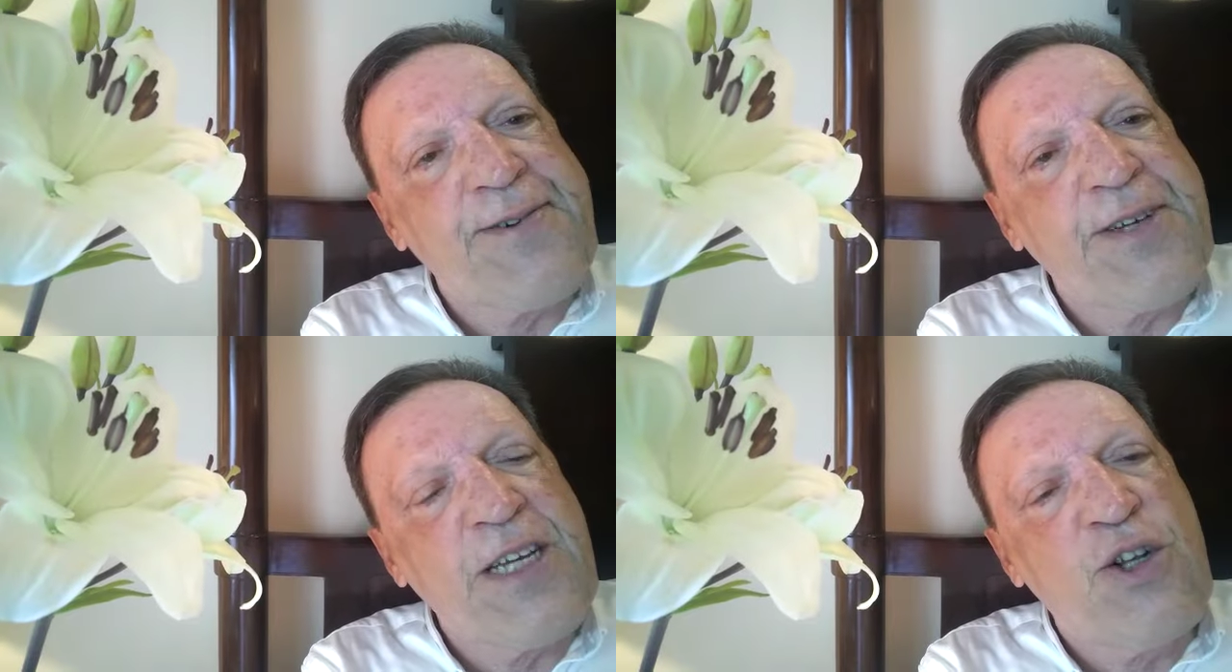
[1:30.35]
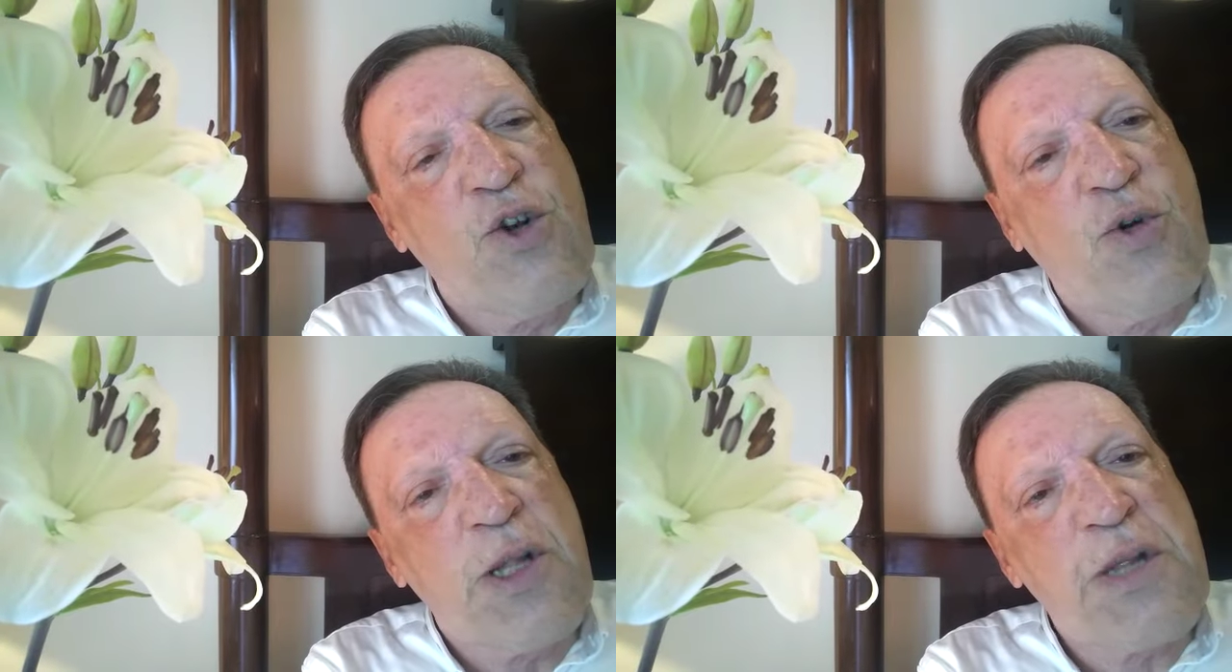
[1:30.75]
It
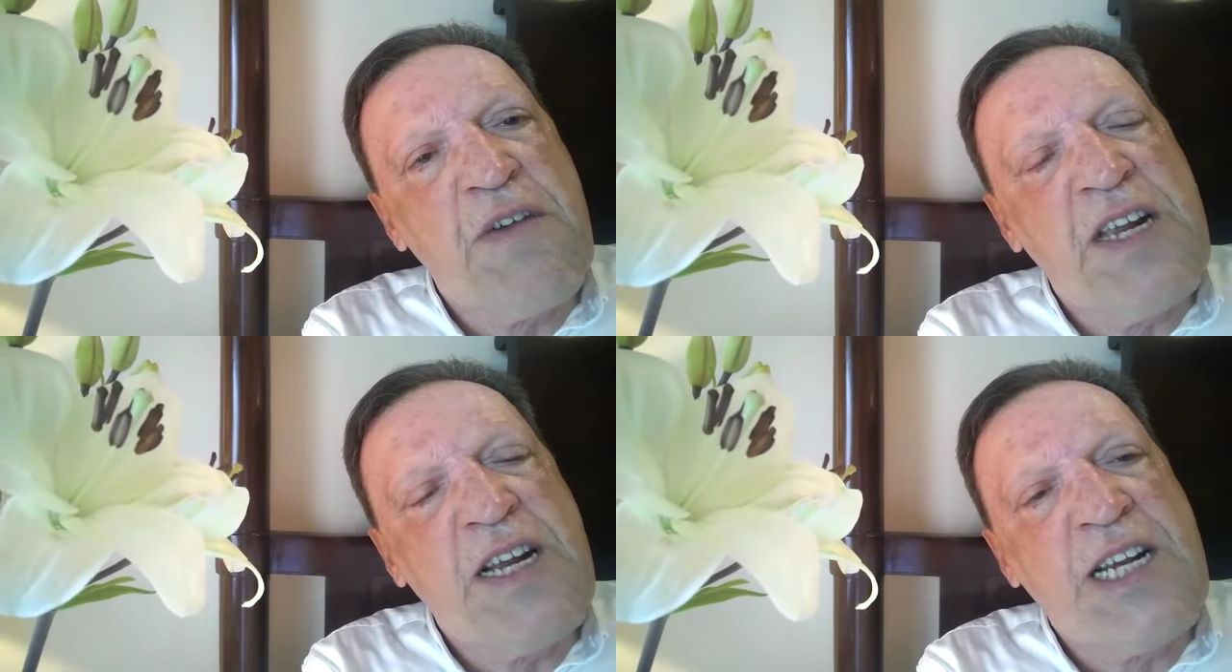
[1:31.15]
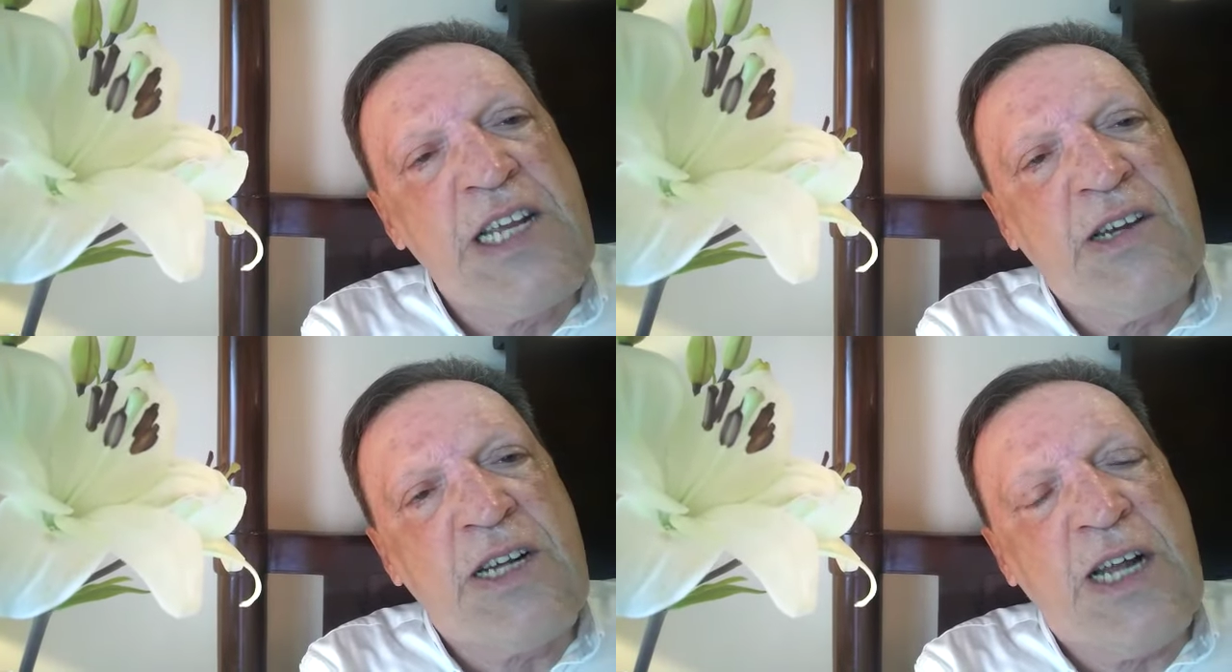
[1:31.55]
looks very
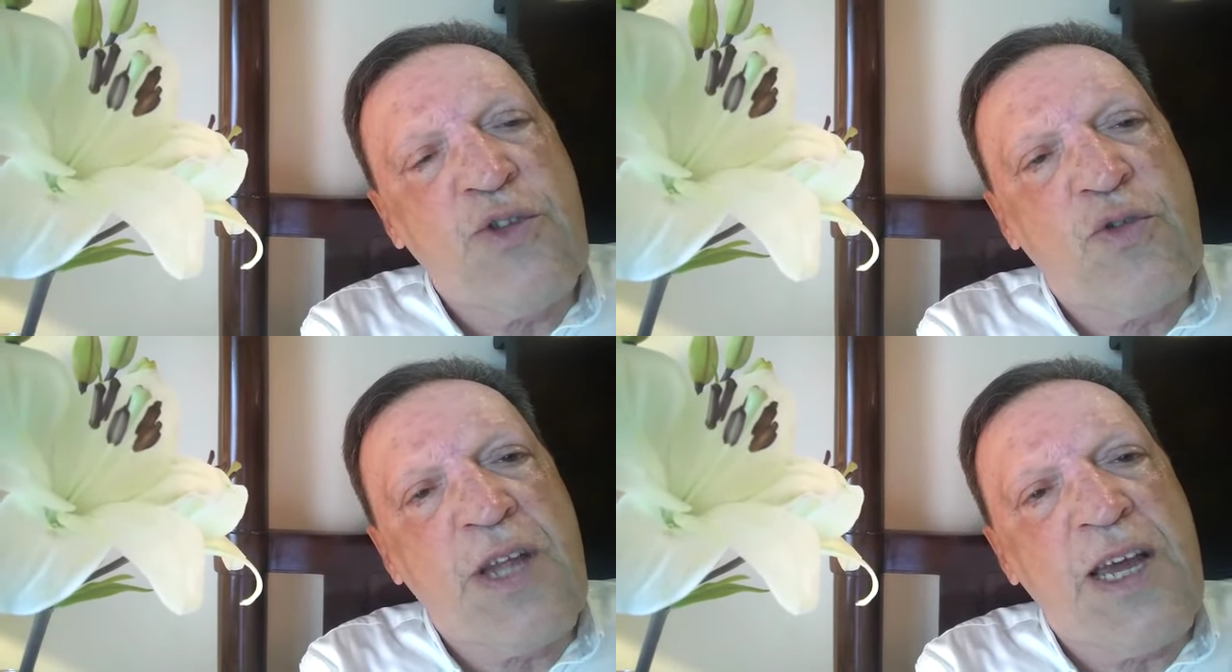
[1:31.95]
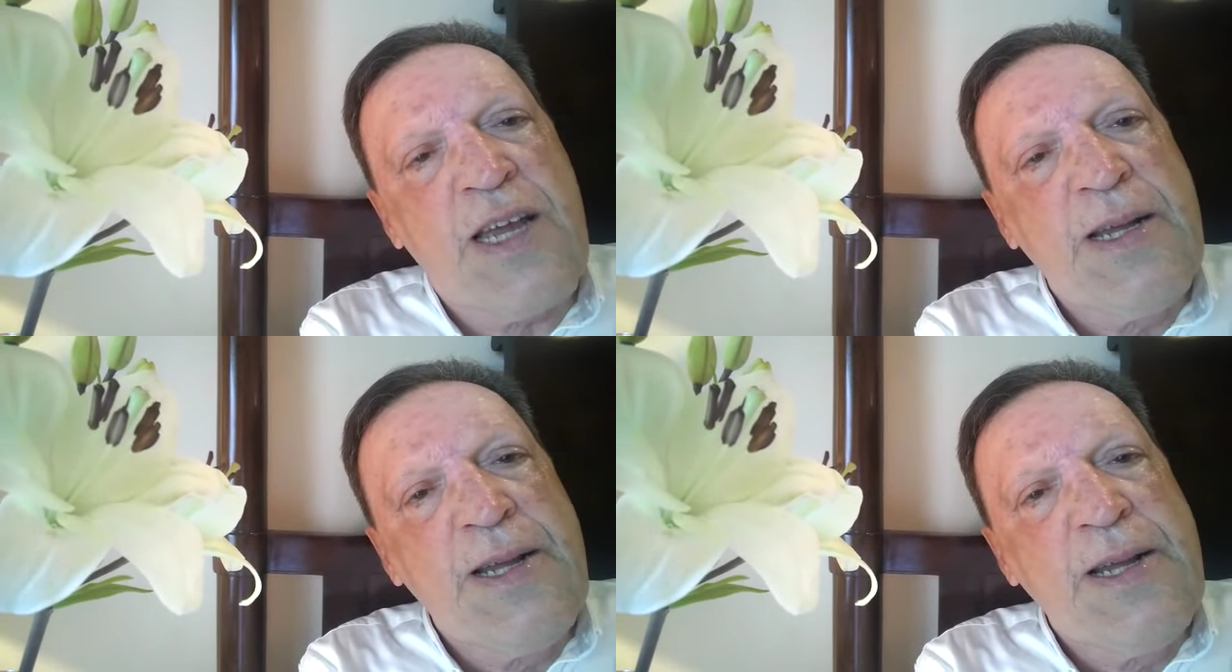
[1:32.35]
clear-cut today,